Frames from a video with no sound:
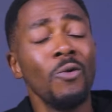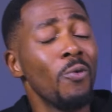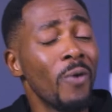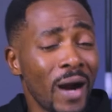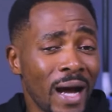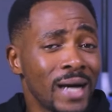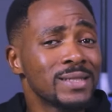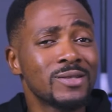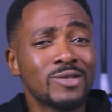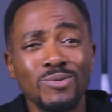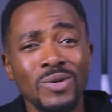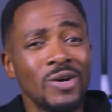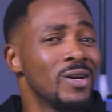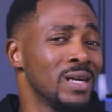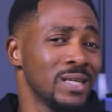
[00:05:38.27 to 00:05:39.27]
Whereas, to
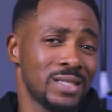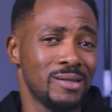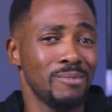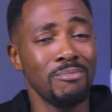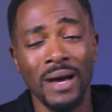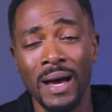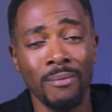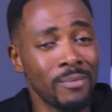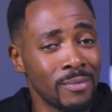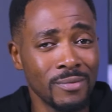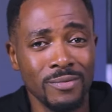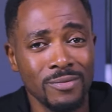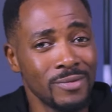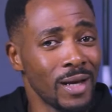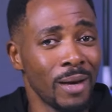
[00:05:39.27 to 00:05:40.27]
be honest, ma'am,
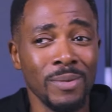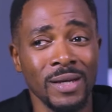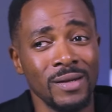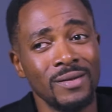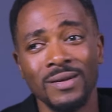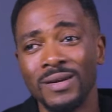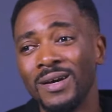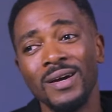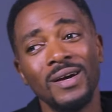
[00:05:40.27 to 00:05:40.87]
I mean,